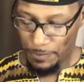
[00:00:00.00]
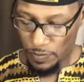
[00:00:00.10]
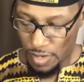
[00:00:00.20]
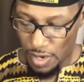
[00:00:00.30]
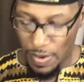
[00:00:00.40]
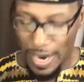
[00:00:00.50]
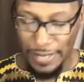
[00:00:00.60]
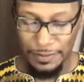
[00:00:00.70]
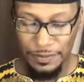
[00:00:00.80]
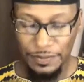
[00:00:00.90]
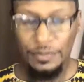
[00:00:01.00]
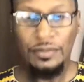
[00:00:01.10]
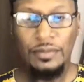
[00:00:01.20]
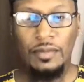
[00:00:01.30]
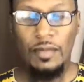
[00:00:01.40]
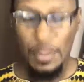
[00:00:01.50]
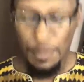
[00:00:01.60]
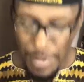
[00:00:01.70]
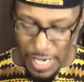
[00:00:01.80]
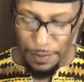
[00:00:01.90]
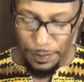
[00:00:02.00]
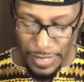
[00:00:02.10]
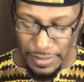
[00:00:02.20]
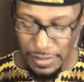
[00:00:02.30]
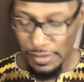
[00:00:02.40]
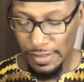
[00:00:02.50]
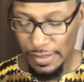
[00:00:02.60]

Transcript: All right, Mary Pleasant,